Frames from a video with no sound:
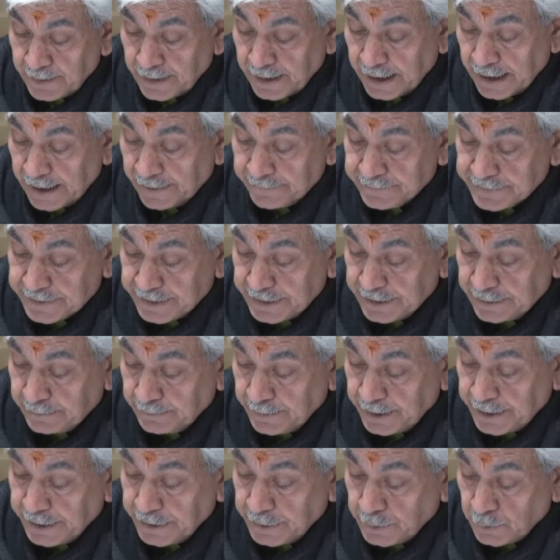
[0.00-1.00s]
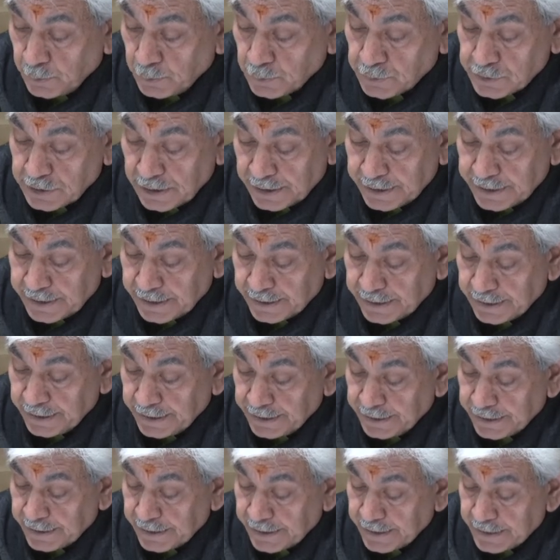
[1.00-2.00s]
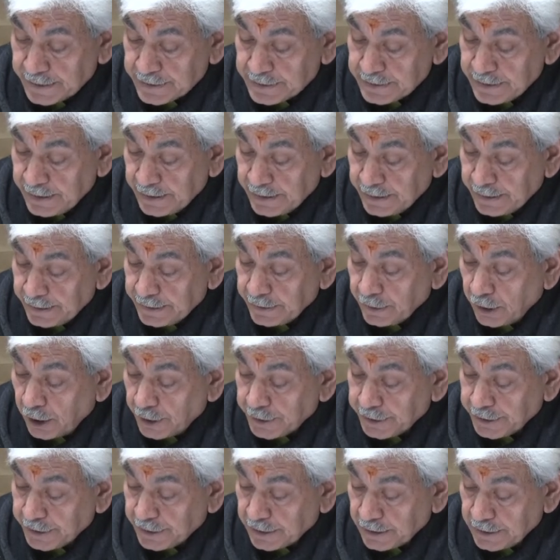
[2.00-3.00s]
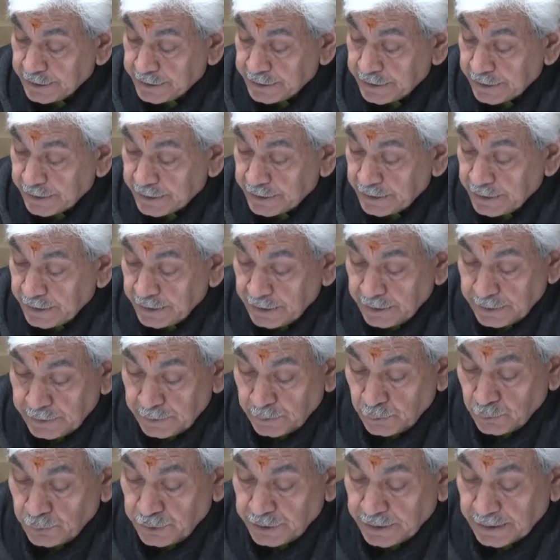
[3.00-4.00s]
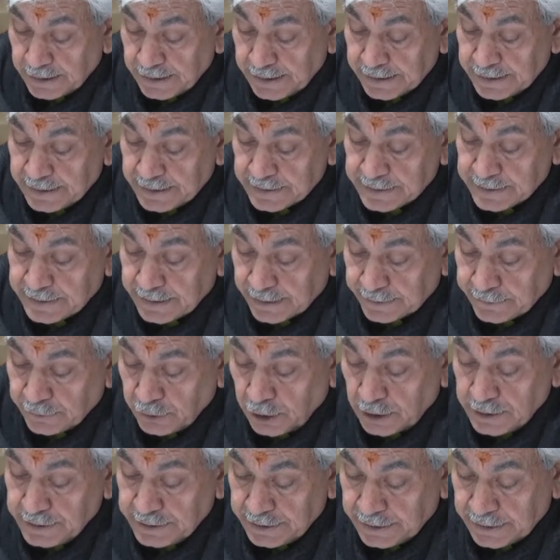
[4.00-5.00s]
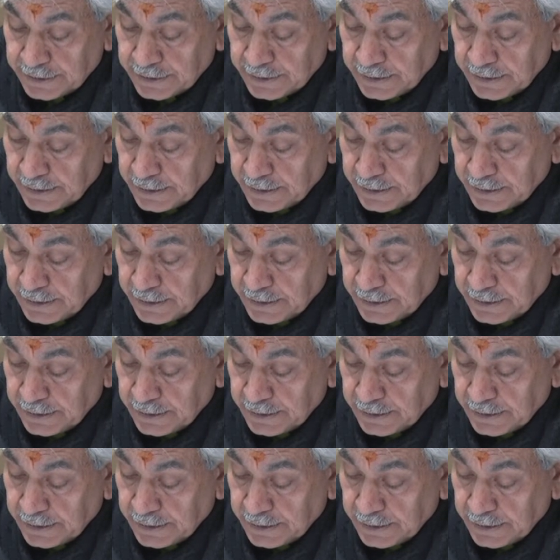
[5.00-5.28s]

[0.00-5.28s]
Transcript: I have seen many youths are taking interest in horticulture using latest technology.